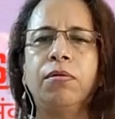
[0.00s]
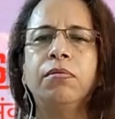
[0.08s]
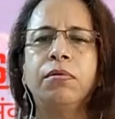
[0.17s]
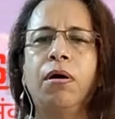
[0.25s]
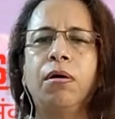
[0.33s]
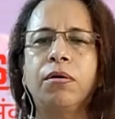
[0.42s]

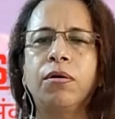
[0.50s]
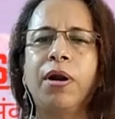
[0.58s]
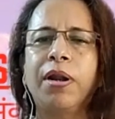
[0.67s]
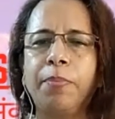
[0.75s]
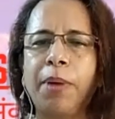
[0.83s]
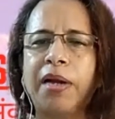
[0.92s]

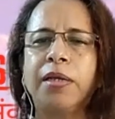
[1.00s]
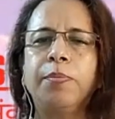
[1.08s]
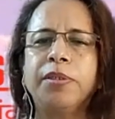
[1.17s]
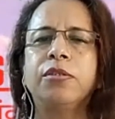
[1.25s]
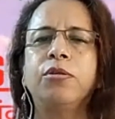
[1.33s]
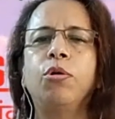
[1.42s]
Not a party
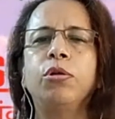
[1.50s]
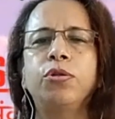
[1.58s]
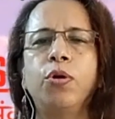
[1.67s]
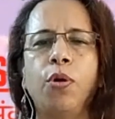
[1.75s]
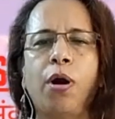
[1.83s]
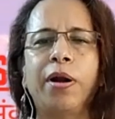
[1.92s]
person,
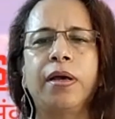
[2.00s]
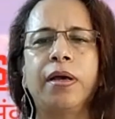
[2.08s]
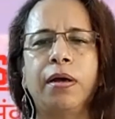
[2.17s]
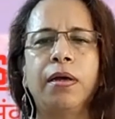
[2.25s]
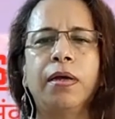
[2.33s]
also not a